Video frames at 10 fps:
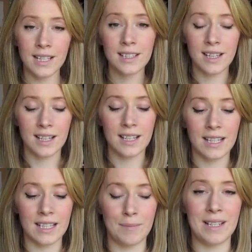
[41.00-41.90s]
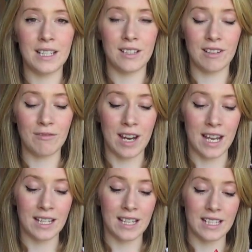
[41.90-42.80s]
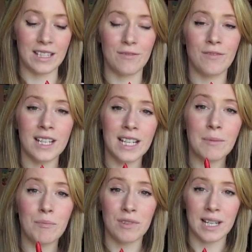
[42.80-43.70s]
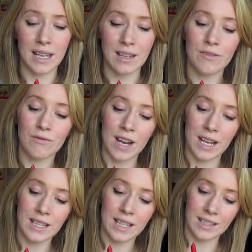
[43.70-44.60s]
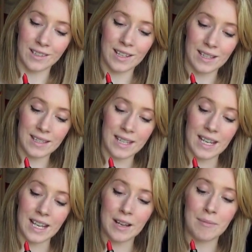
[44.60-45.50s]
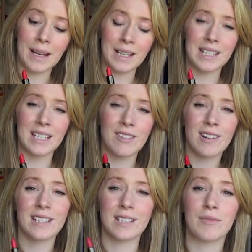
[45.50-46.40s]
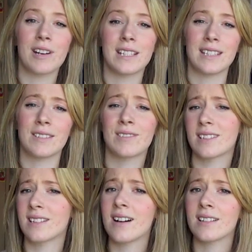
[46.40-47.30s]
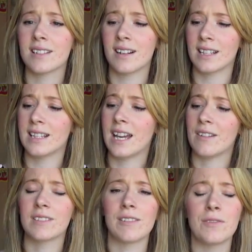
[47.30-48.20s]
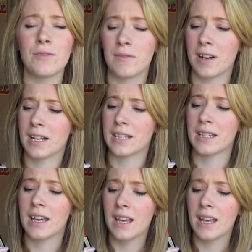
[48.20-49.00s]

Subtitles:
this colour is military red, and it's a really brilliant red, as you can see. I'm actually quite surprised this was the last colour left. I thought that I'd